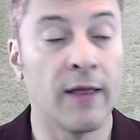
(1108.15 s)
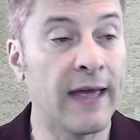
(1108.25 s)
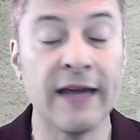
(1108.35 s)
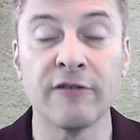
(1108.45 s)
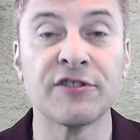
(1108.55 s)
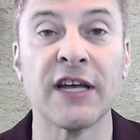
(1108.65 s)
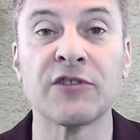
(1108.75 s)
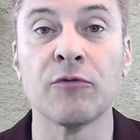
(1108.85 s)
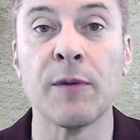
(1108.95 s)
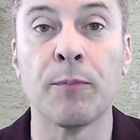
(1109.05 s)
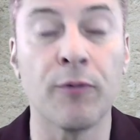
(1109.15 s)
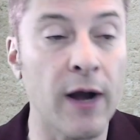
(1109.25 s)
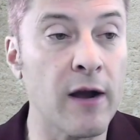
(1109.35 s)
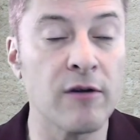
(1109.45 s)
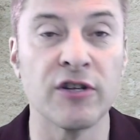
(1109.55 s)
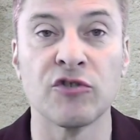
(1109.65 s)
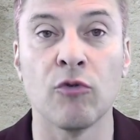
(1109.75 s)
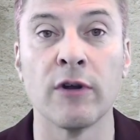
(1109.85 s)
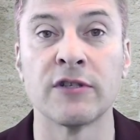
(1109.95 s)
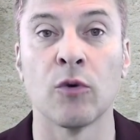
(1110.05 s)
Intercessory prayer
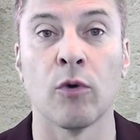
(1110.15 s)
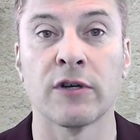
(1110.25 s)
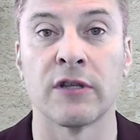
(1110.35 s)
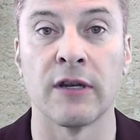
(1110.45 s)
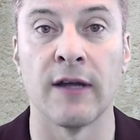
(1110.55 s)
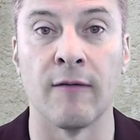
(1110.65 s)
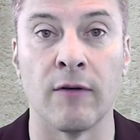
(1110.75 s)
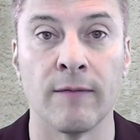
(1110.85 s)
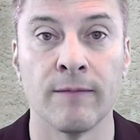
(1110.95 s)
destroys the works of the devil.